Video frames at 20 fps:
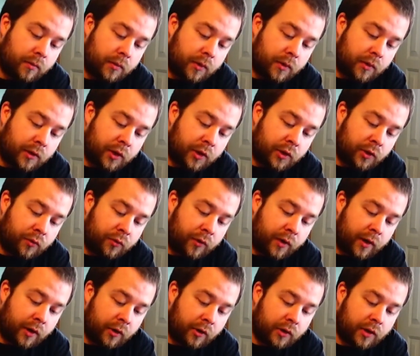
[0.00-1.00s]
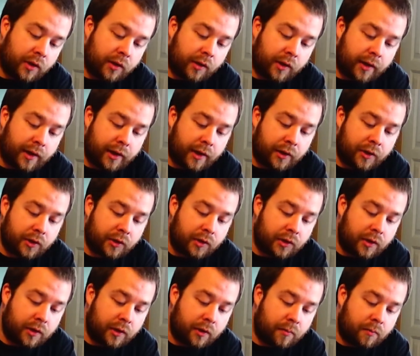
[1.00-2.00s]
Don't get your fingers in it like I just
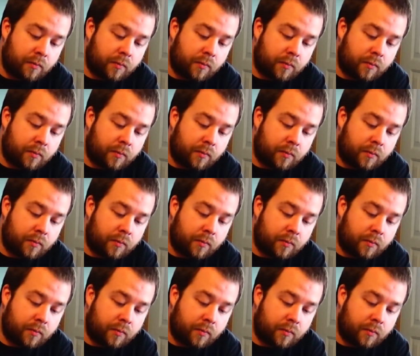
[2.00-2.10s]
did.